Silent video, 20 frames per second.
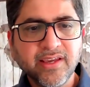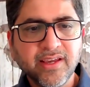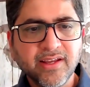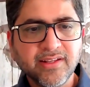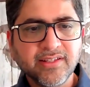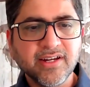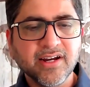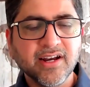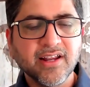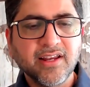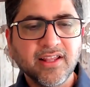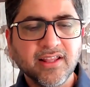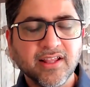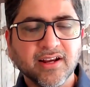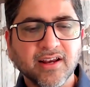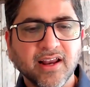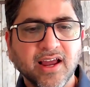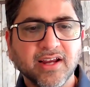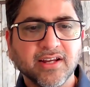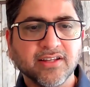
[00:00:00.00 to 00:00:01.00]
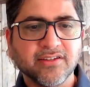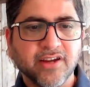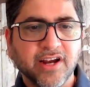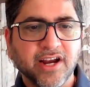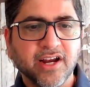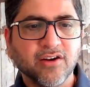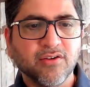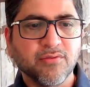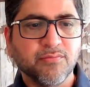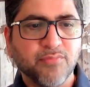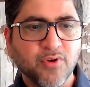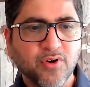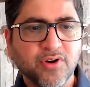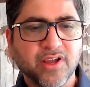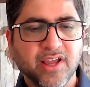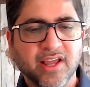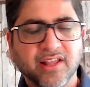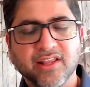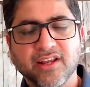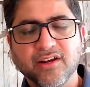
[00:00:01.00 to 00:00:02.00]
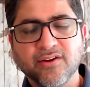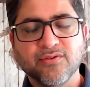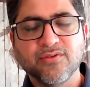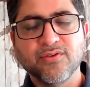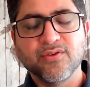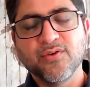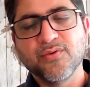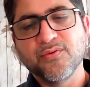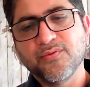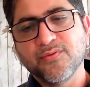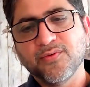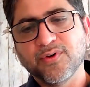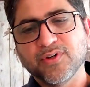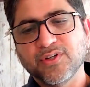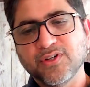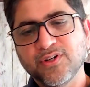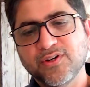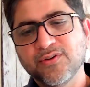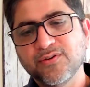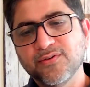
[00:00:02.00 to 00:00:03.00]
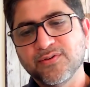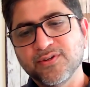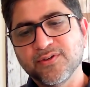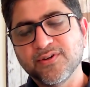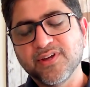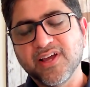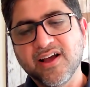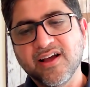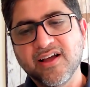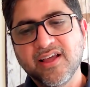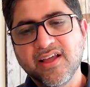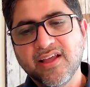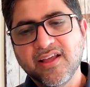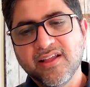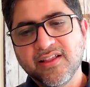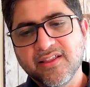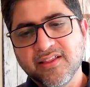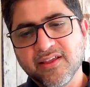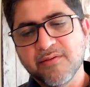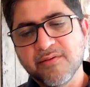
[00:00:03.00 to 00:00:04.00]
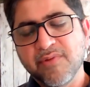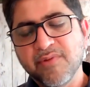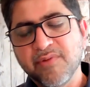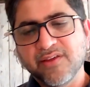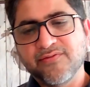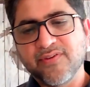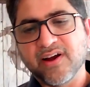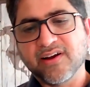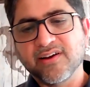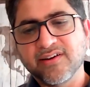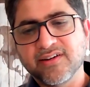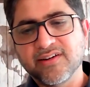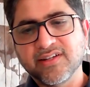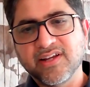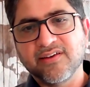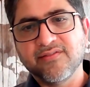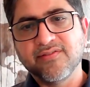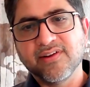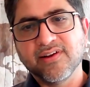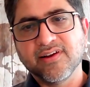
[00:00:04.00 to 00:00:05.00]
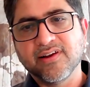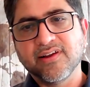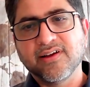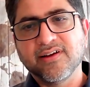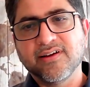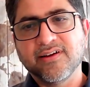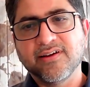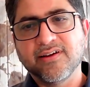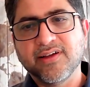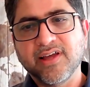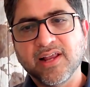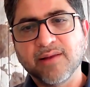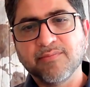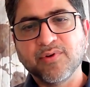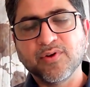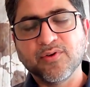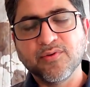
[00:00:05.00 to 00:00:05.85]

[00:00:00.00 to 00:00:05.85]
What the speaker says: and suddenly the client is ready to book and they don't know what to do. So yeah, there are many factors that will help